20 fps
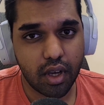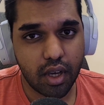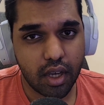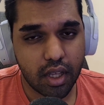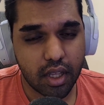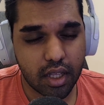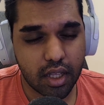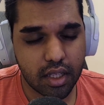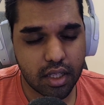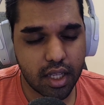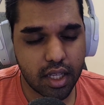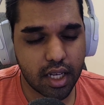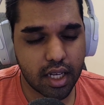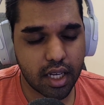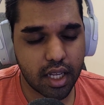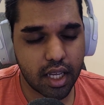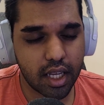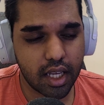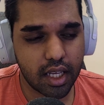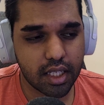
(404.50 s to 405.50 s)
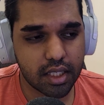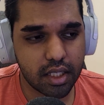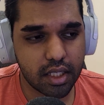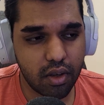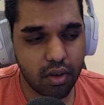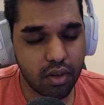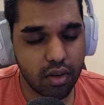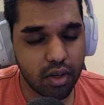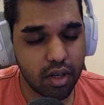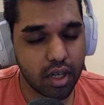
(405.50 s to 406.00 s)
in that case,
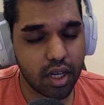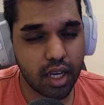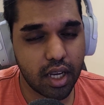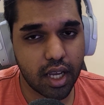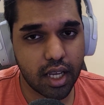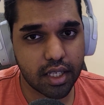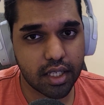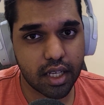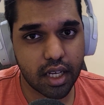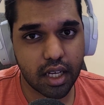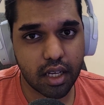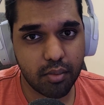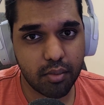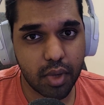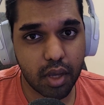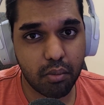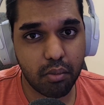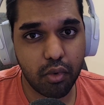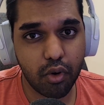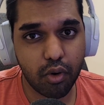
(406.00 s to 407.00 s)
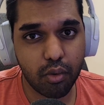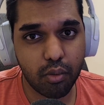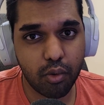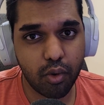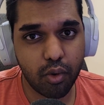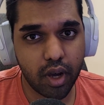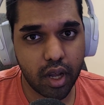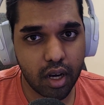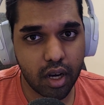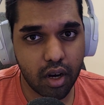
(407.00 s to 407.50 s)
Unity has done a big
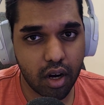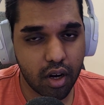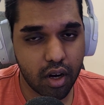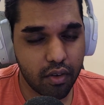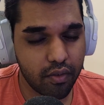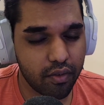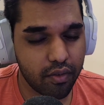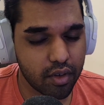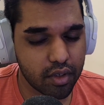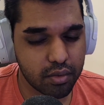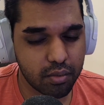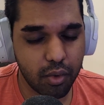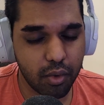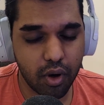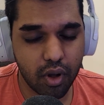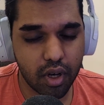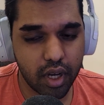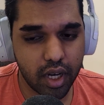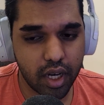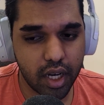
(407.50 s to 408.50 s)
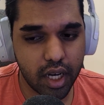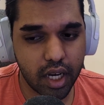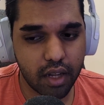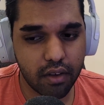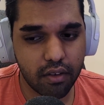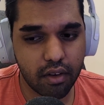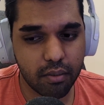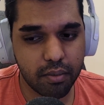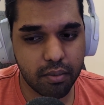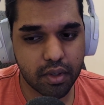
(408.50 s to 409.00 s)
boo-boo, and a lot of small indie
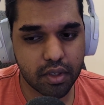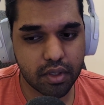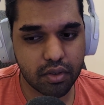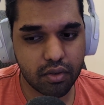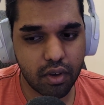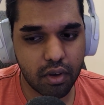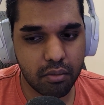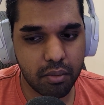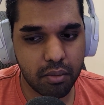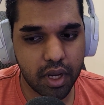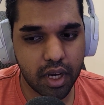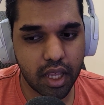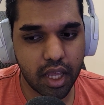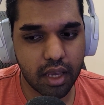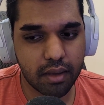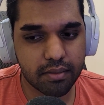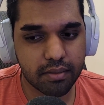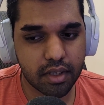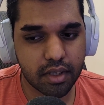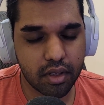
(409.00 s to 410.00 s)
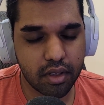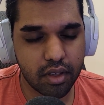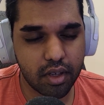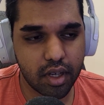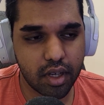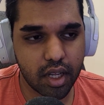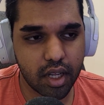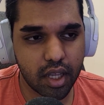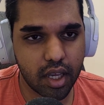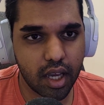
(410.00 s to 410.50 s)
developers who have made games in
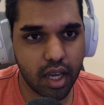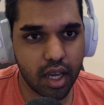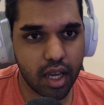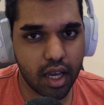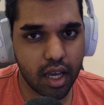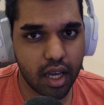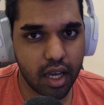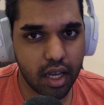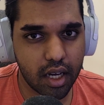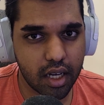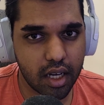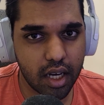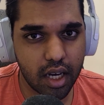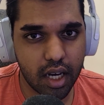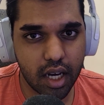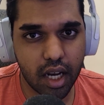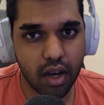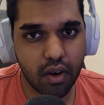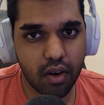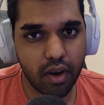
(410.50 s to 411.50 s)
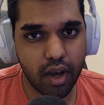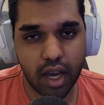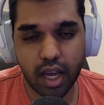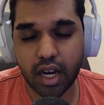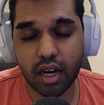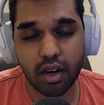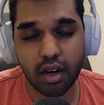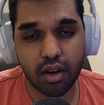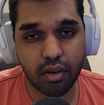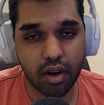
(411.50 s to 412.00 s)
Unity till now and
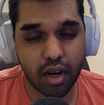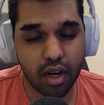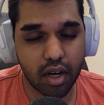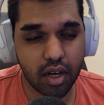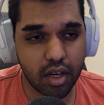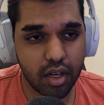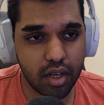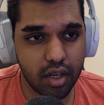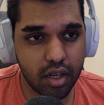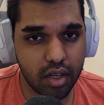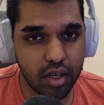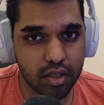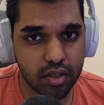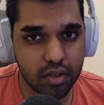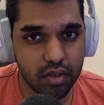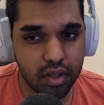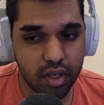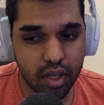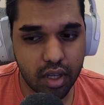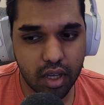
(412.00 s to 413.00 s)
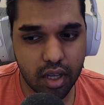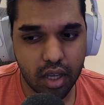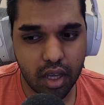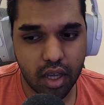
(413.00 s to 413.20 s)
are continuing